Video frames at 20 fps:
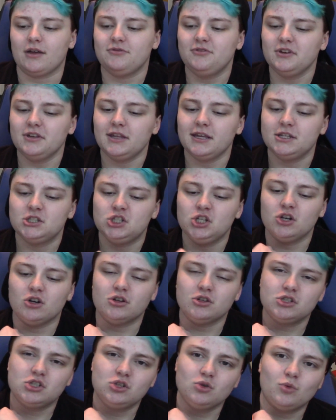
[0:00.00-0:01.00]
I feel like
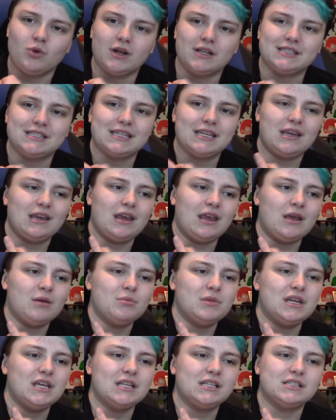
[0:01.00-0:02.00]
she also wants
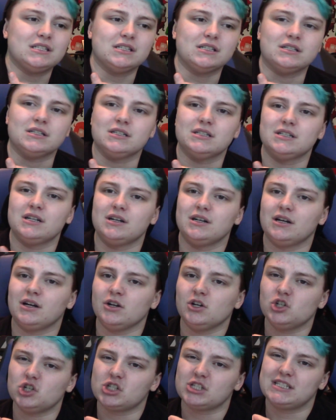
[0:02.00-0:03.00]
Amity to
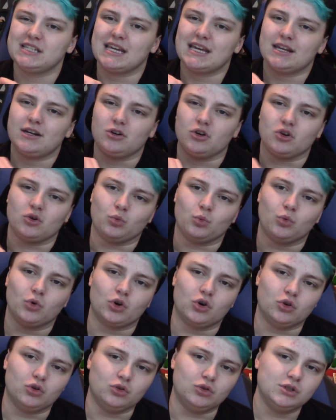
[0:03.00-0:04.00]
understand her
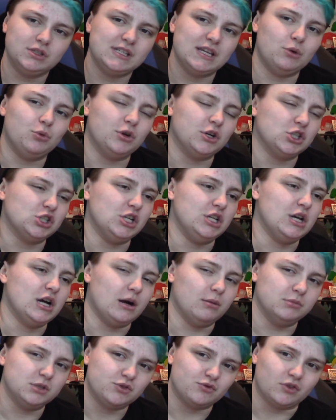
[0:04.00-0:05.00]
world and where she
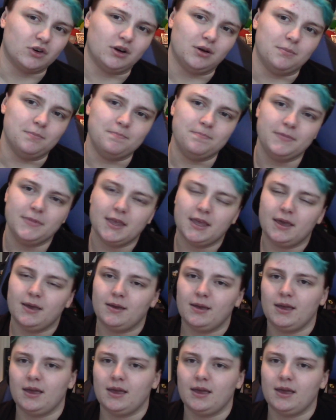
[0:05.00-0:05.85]
comes from,